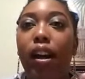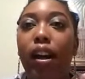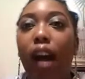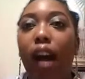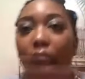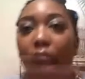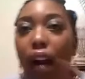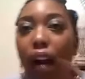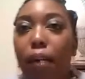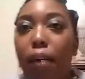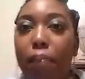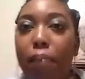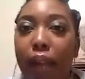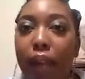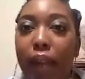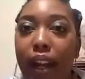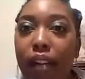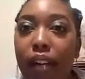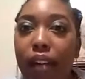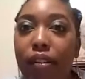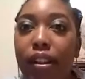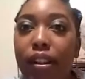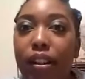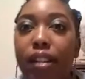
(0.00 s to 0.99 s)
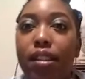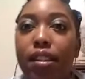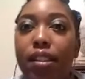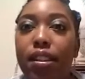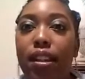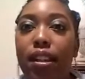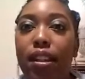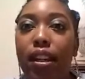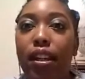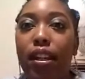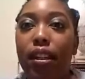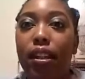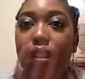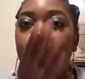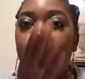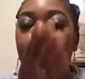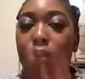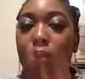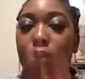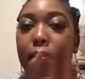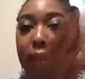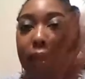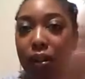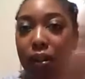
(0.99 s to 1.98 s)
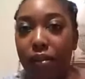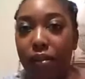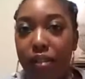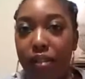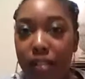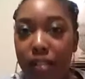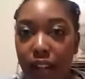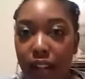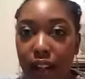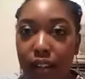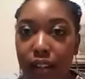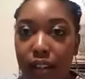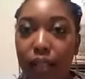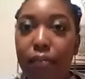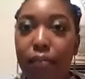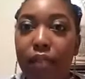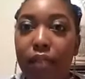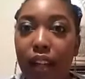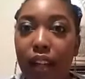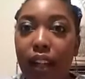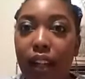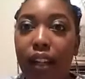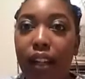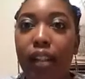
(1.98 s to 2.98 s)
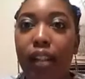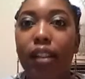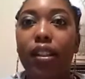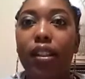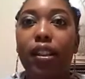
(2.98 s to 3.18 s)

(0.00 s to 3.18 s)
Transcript: our parents and their parents taught them that.